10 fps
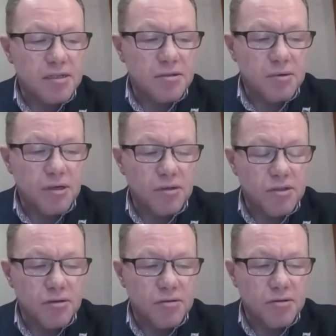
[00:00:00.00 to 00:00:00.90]
So I'm currently
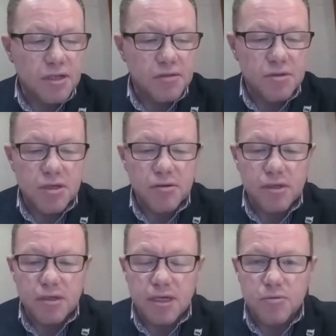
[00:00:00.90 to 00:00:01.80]
Director of Safety and Security
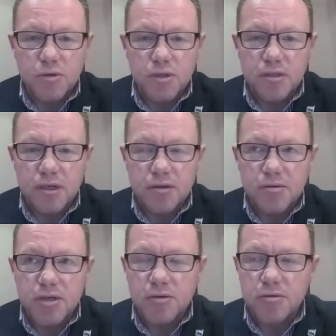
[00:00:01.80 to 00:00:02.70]
at Edwardian
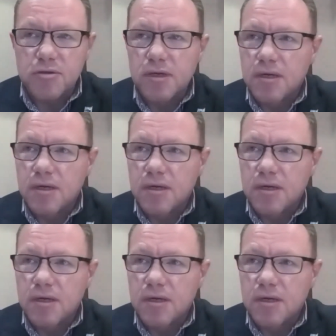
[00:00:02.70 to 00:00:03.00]
Hotels.